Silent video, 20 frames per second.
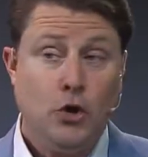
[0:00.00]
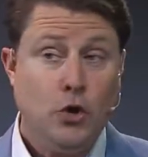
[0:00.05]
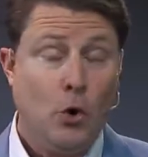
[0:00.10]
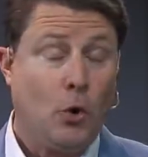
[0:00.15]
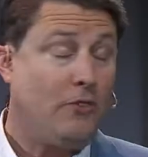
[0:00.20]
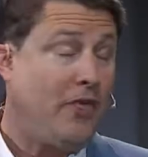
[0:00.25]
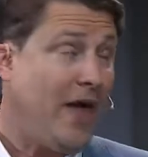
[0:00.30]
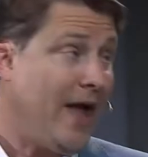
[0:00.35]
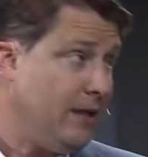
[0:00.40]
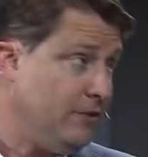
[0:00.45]

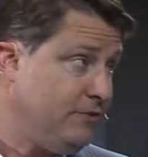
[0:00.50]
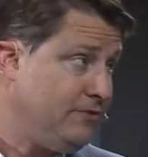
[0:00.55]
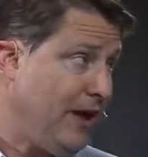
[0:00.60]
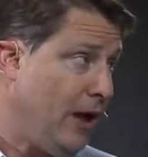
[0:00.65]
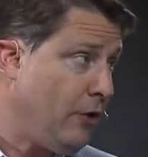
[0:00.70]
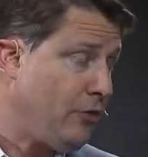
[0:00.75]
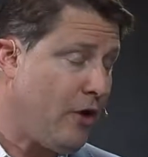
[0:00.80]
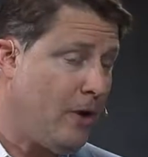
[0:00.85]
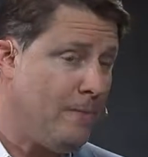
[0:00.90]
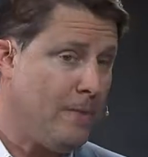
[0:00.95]
North and
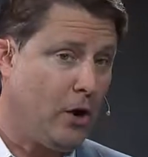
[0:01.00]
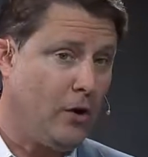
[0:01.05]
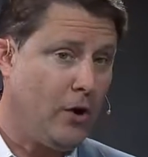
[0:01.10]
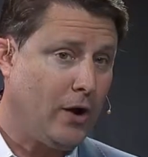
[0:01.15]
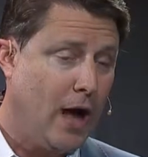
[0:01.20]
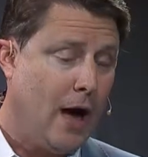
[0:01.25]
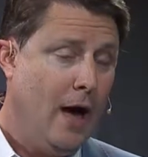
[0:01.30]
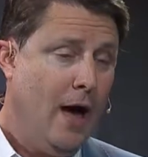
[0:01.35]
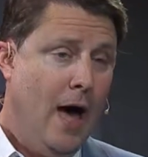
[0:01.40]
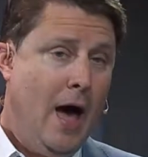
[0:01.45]
South
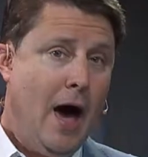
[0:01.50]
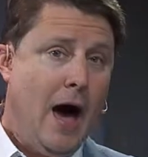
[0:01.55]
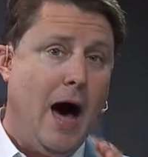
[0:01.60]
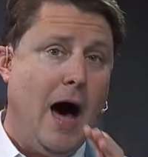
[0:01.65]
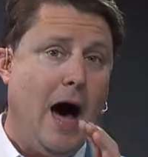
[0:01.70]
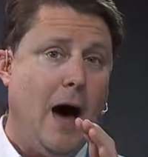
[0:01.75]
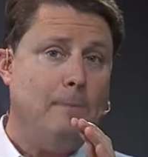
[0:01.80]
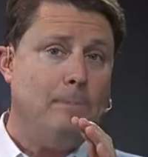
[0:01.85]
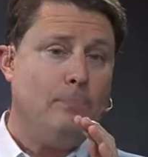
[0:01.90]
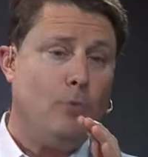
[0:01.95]
America.
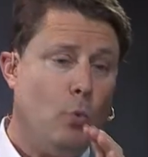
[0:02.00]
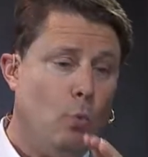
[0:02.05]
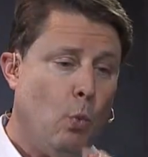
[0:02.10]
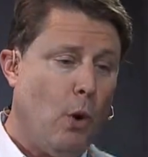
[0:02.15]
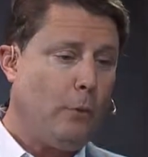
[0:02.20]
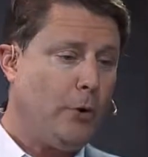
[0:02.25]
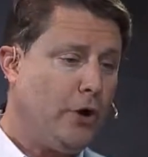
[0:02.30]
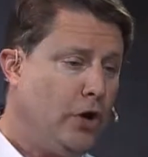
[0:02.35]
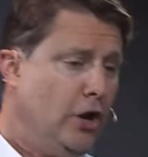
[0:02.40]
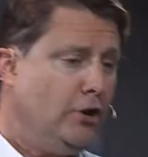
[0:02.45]

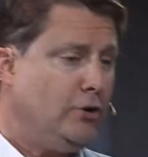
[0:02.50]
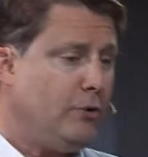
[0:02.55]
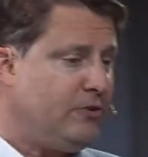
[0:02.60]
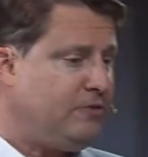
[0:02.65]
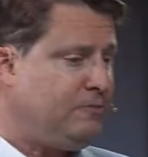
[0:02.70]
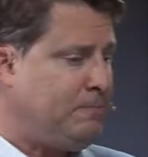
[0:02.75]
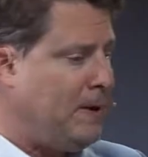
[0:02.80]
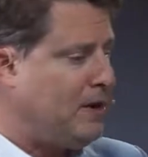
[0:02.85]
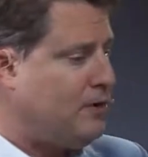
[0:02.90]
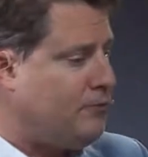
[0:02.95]
What we're going to do is
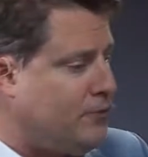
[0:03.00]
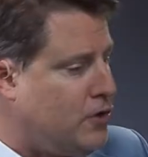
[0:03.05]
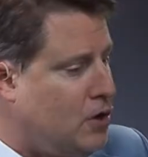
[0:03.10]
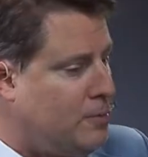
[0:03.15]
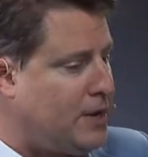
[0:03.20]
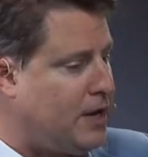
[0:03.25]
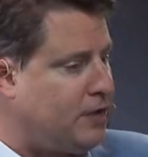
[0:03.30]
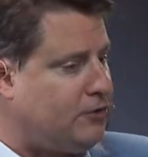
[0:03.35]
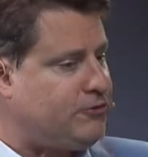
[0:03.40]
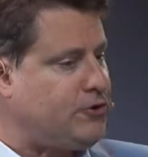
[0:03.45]
spend a few
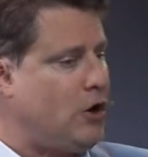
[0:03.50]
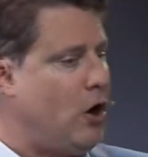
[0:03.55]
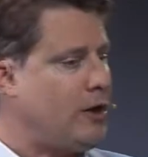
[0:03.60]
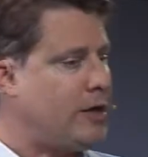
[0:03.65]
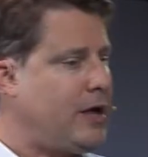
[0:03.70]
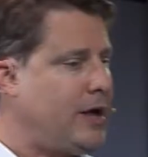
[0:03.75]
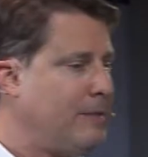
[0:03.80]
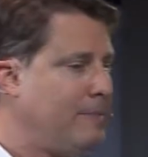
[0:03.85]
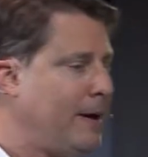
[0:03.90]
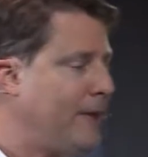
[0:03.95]
minutes
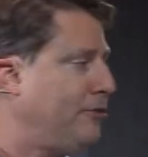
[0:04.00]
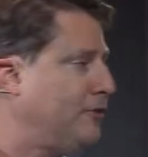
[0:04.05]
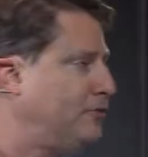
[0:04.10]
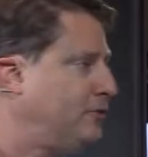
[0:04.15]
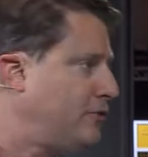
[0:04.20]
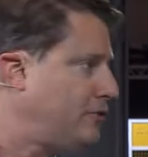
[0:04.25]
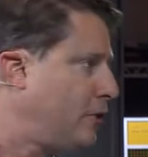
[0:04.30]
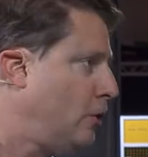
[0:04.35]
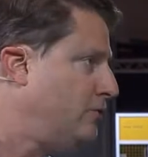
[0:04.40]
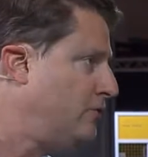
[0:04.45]
talking about the
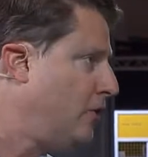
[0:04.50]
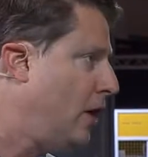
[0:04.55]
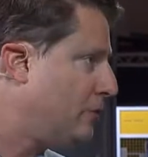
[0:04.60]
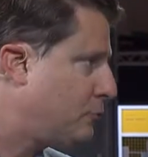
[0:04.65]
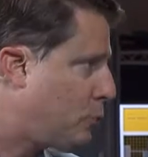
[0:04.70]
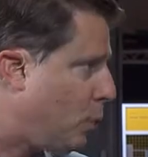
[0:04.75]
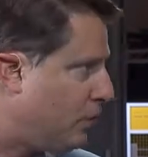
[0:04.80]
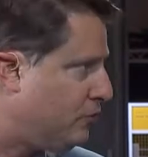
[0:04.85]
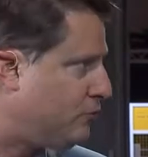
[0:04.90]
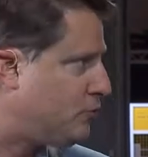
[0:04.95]
Cisco
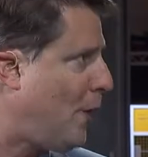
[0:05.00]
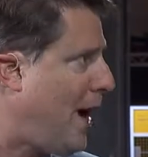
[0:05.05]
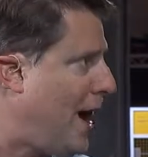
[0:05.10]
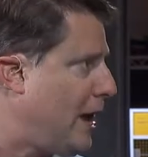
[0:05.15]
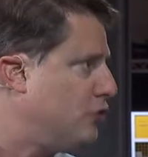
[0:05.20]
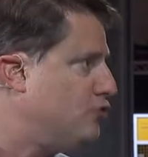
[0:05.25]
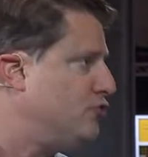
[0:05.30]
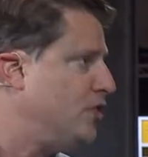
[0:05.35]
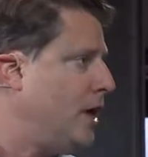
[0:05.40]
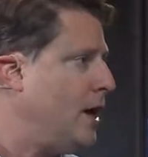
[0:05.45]
software
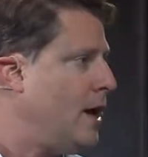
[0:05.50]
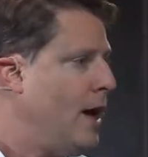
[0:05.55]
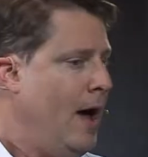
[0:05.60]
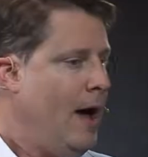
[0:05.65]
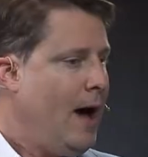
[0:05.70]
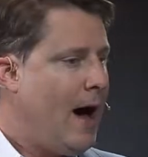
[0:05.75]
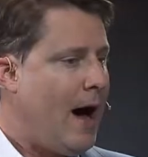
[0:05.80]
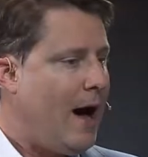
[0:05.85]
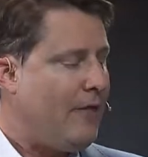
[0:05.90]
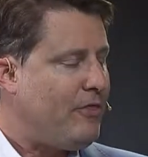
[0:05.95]
strategy,
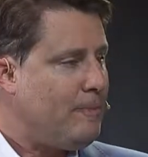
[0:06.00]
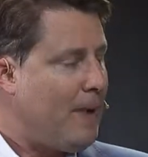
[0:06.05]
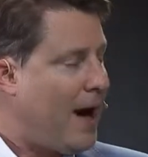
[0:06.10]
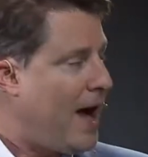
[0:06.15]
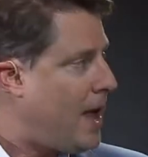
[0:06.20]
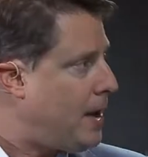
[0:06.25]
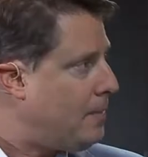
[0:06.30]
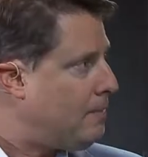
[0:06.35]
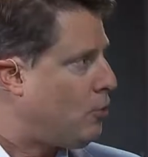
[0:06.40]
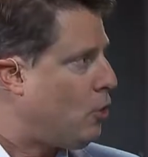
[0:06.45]
the
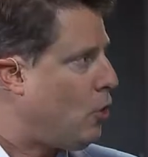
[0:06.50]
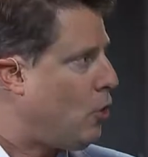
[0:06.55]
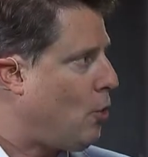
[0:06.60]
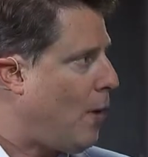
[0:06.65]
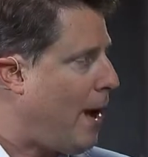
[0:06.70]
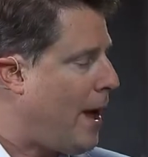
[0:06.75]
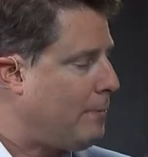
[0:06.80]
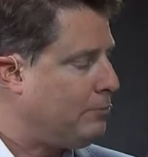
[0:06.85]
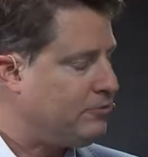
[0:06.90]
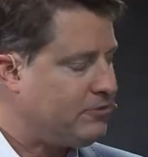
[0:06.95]
buying
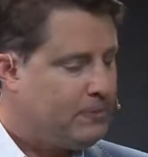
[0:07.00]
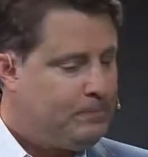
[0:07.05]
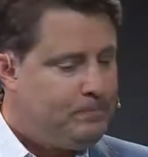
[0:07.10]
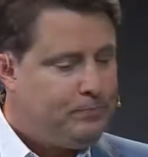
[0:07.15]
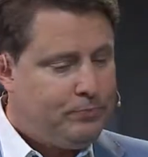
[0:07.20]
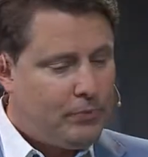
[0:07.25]
programs.